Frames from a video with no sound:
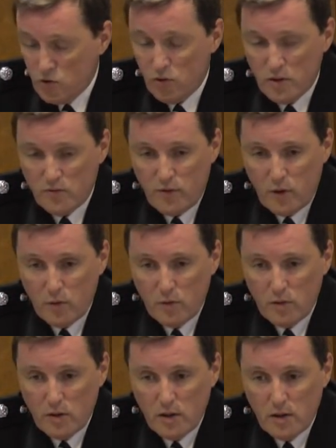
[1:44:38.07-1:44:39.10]
trying to
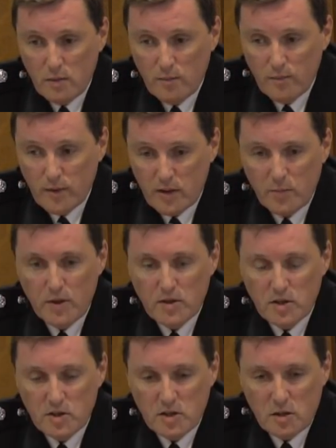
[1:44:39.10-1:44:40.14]
phone the Deputy
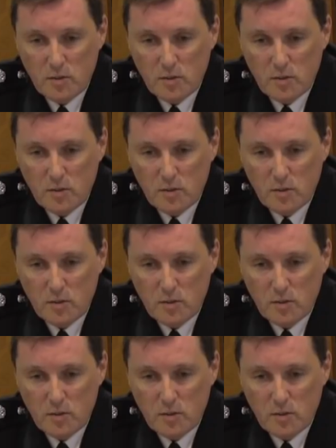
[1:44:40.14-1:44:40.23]
Assistant